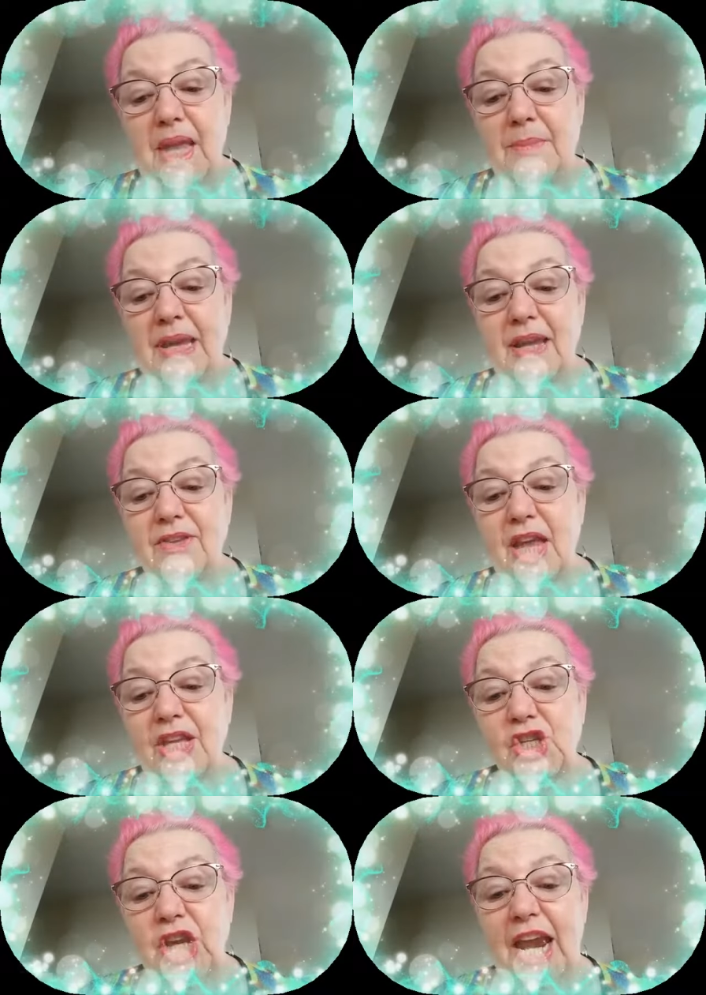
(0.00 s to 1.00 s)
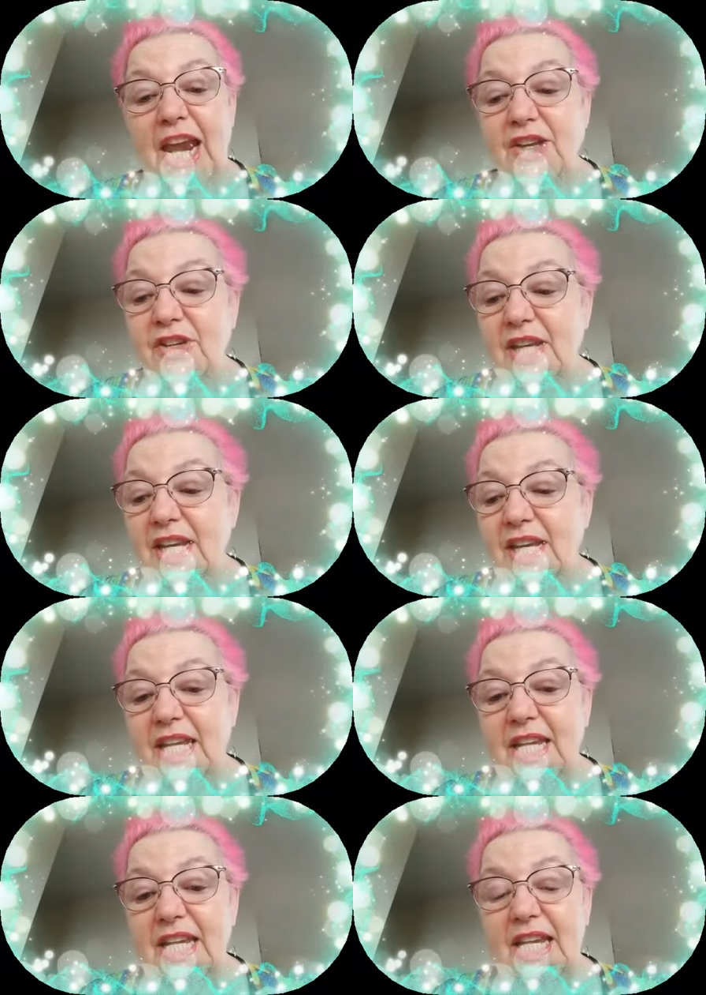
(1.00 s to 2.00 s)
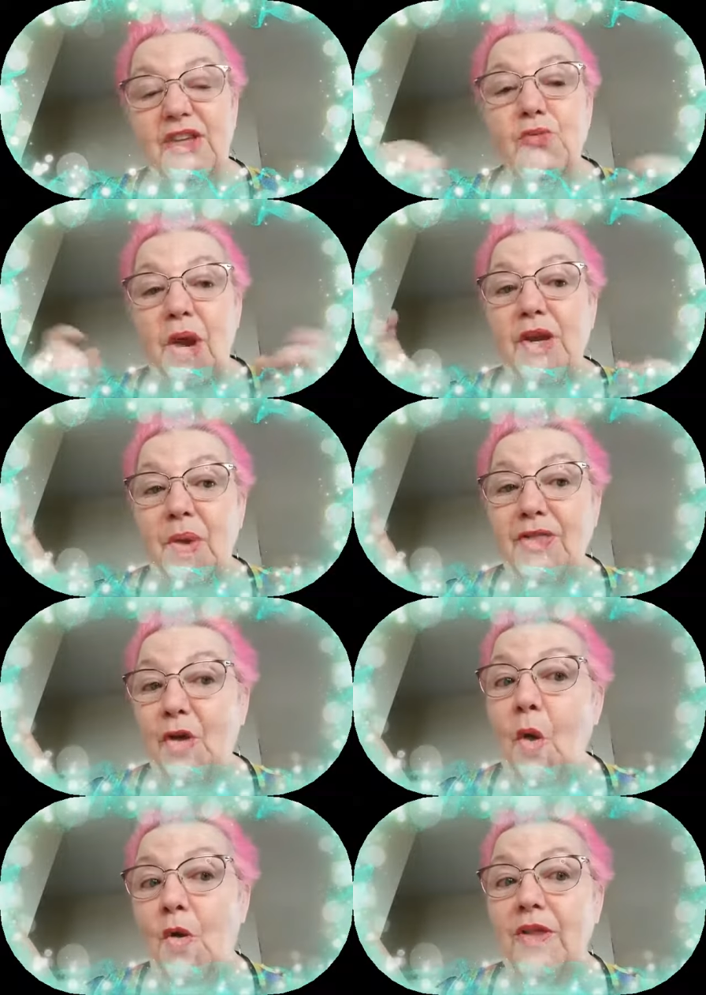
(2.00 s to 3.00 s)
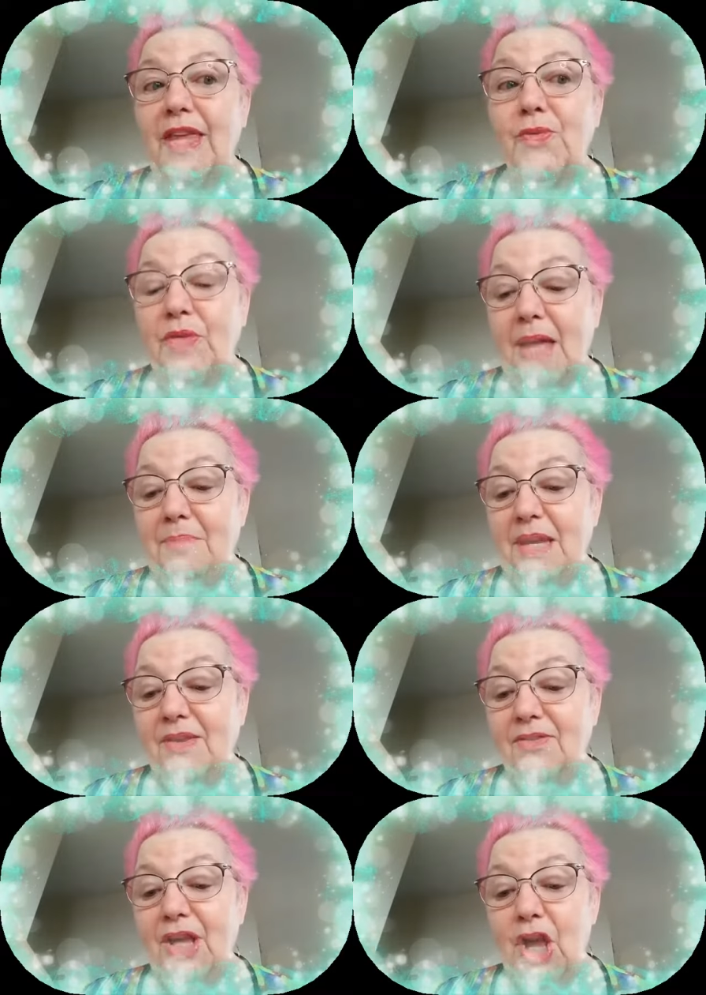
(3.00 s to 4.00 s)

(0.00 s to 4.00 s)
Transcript: Because change is right around the corner. That's what that means.